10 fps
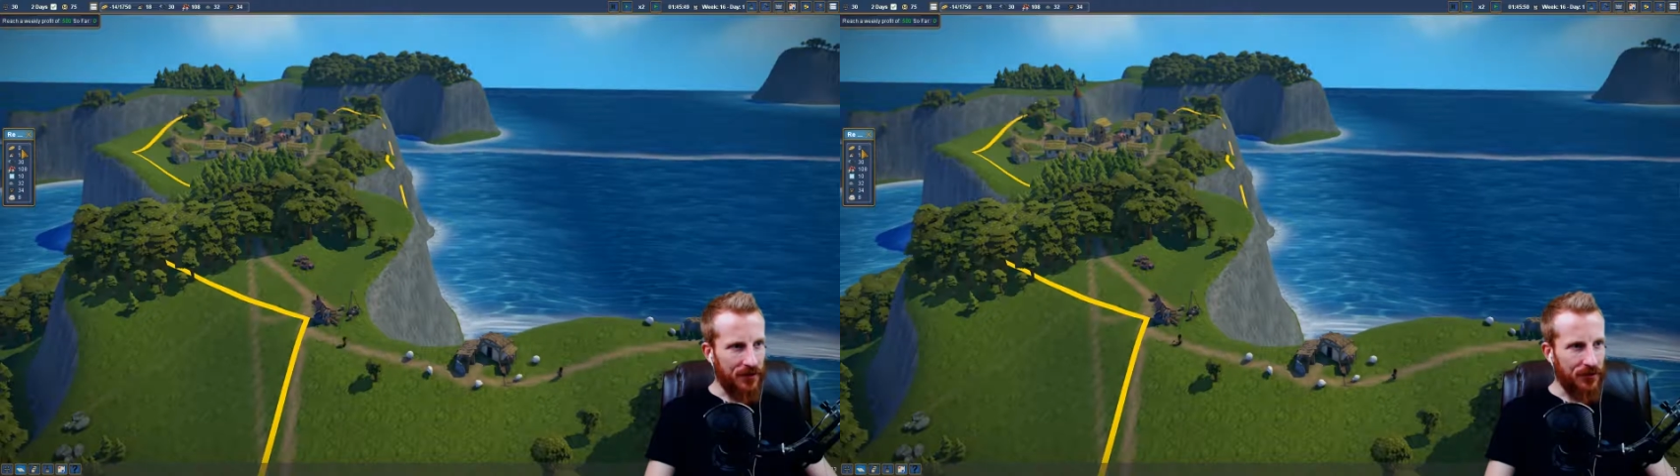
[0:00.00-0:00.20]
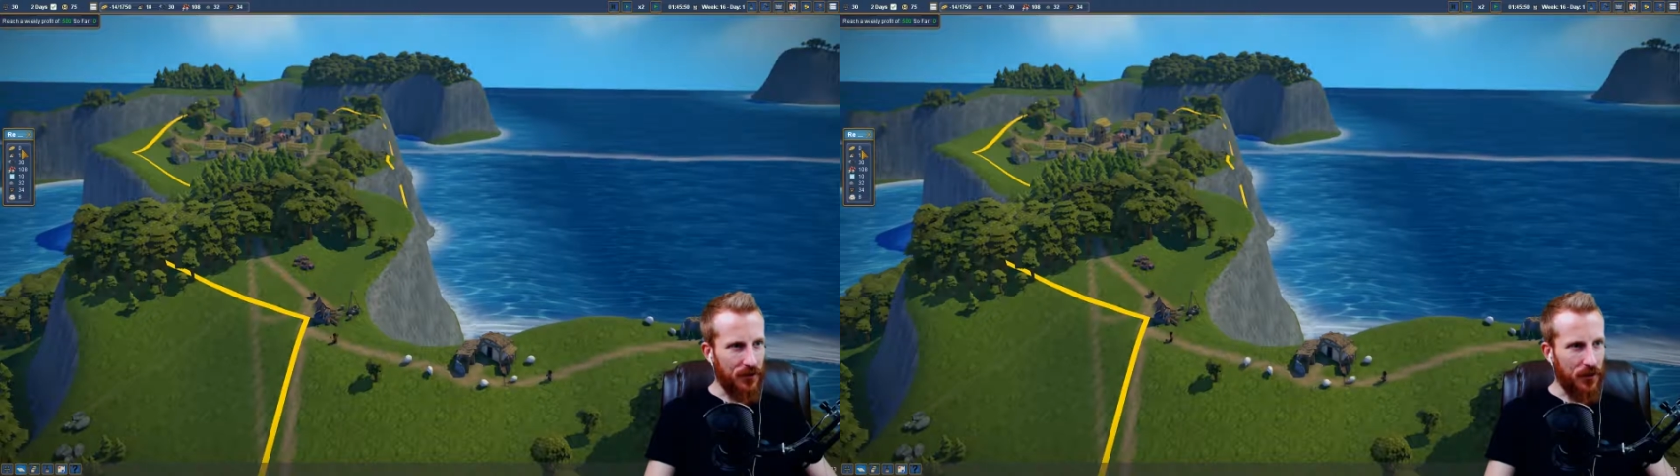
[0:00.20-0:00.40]

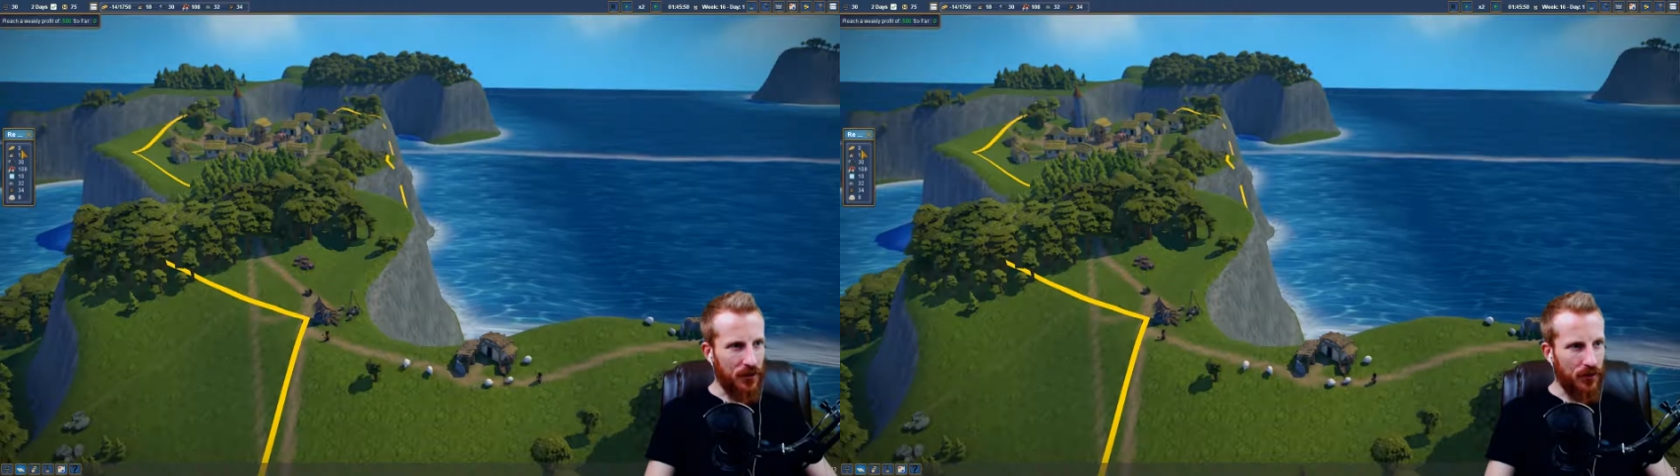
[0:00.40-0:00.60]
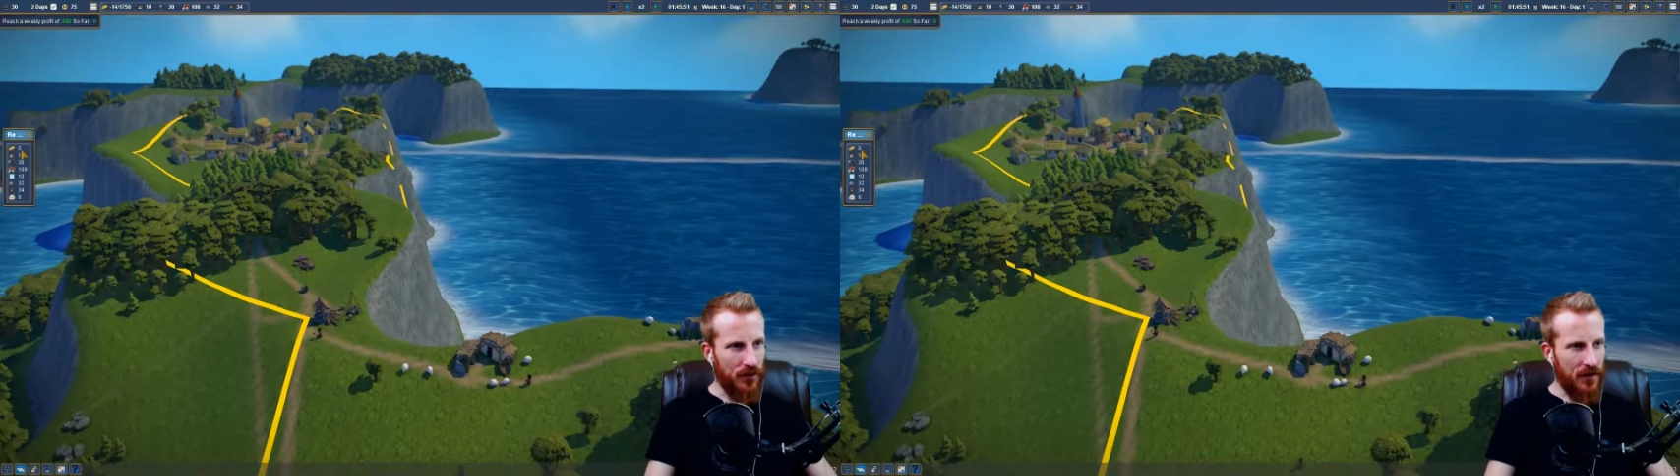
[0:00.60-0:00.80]
So
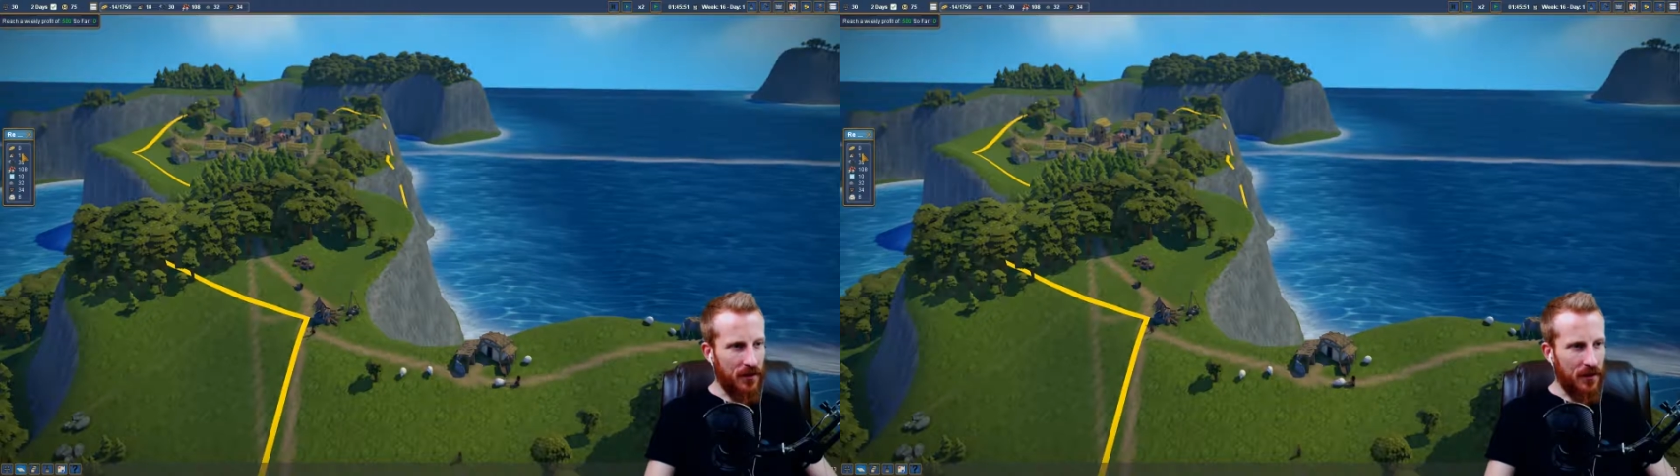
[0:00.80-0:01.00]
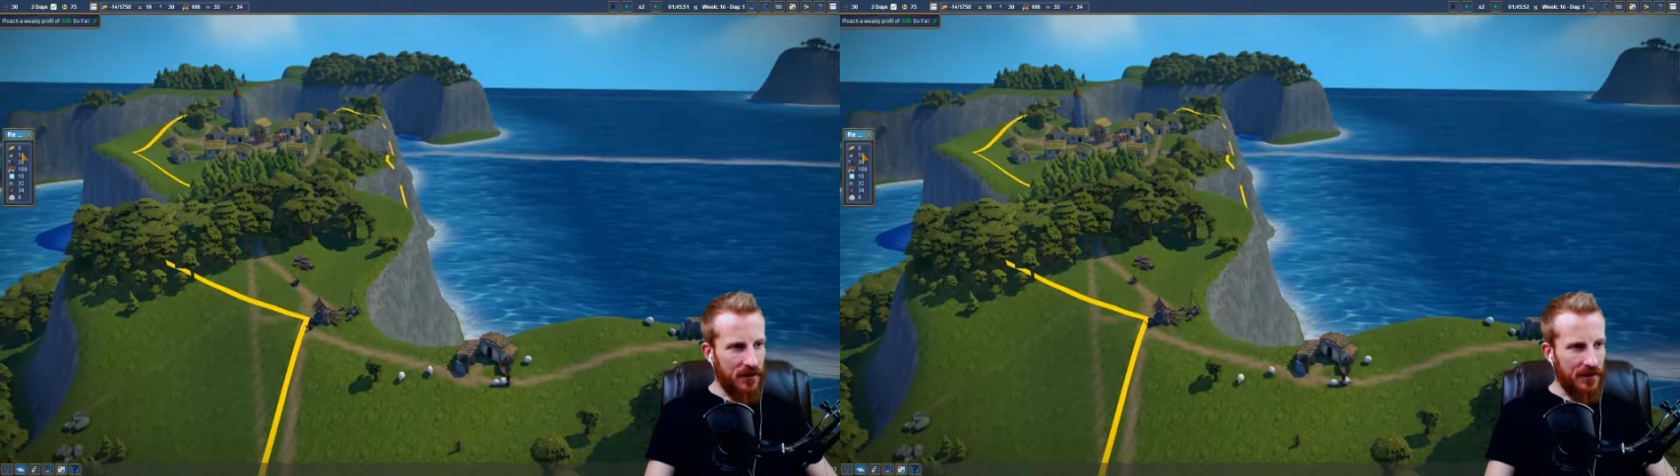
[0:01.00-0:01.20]
gold
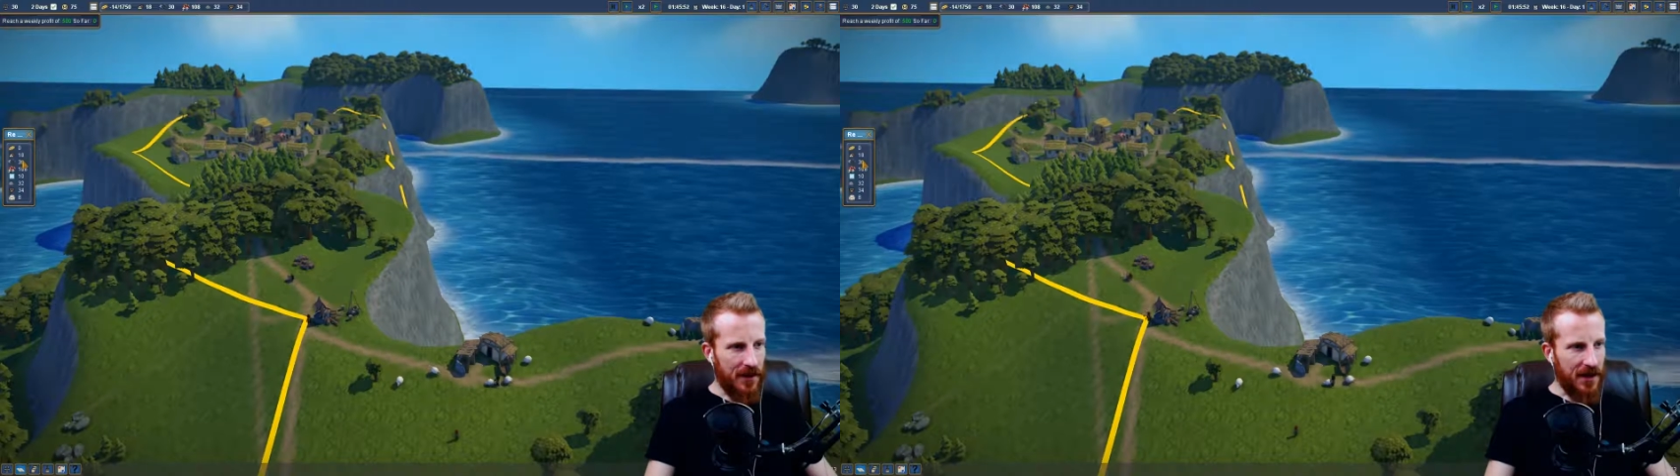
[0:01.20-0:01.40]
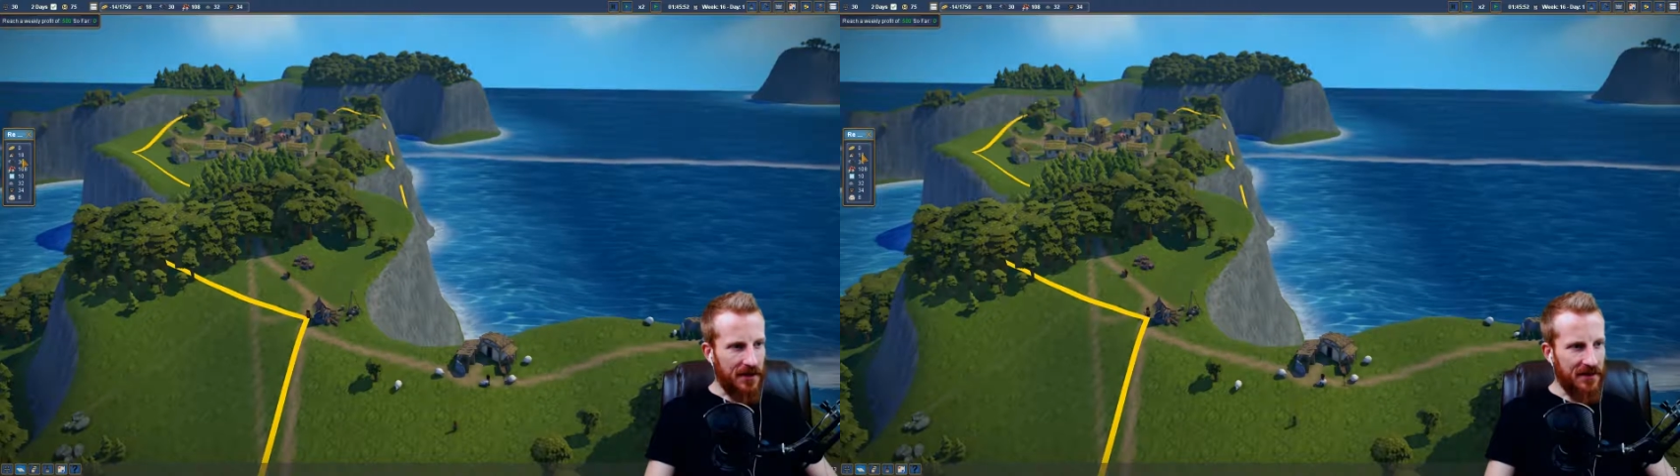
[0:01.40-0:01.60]

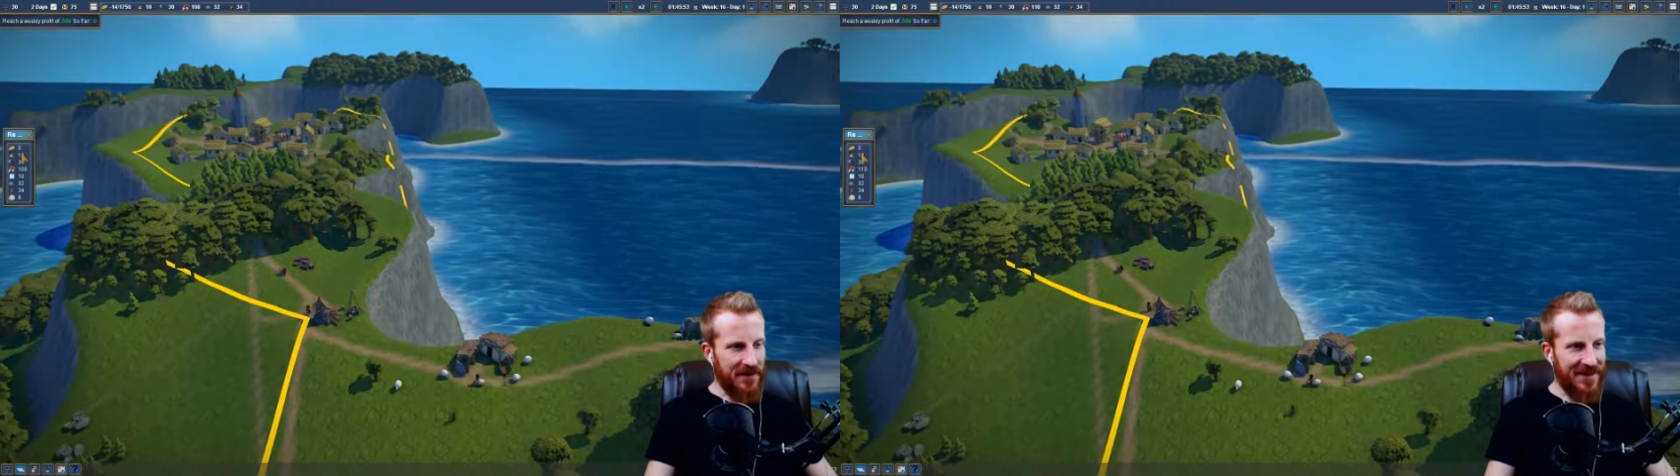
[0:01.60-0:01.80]
none.